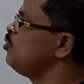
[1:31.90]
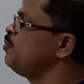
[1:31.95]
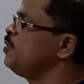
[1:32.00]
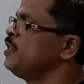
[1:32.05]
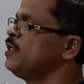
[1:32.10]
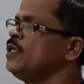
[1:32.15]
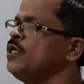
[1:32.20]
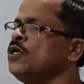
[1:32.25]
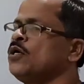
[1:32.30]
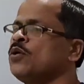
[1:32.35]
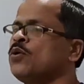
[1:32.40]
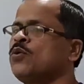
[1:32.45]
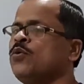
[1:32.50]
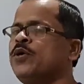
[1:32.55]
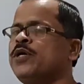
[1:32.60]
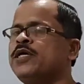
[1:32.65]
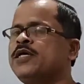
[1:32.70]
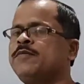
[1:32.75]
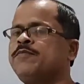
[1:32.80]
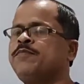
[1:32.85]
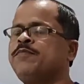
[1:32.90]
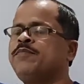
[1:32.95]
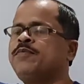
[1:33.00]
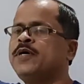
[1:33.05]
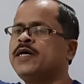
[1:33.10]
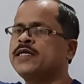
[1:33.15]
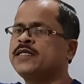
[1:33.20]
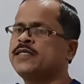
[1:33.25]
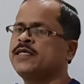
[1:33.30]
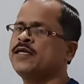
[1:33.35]
be going
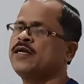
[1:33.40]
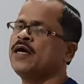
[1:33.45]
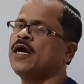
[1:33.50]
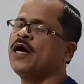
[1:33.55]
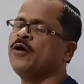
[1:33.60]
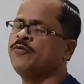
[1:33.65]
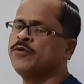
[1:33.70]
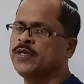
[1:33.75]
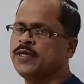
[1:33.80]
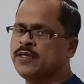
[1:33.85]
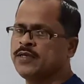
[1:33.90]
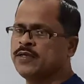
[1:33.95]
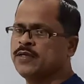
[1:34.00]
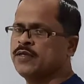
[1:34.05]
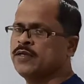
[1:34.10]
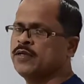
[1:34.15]
further away